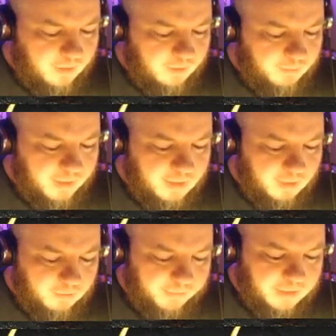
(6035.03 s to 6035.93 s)
Because it
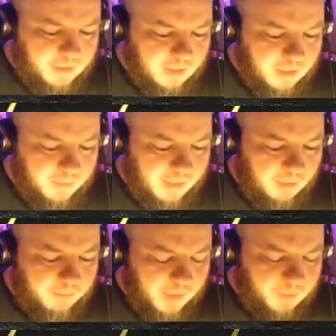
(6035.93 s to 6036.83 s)
will eventually
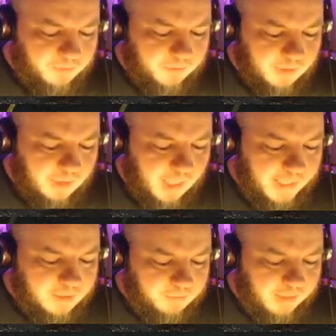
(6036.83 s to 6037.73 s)
become beautiful and
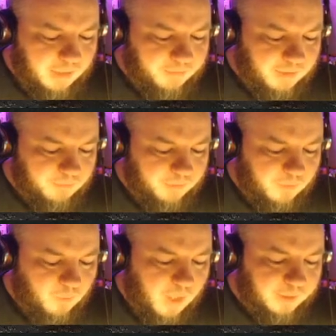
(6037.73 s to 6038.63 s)
light and fluffy and full
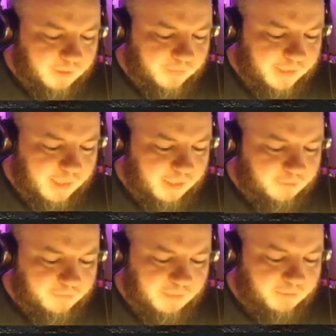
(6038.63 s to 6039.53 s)
of wonder and
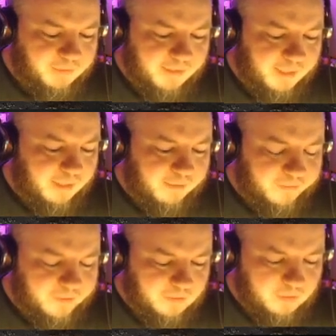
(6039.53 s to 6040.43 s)
lovely things.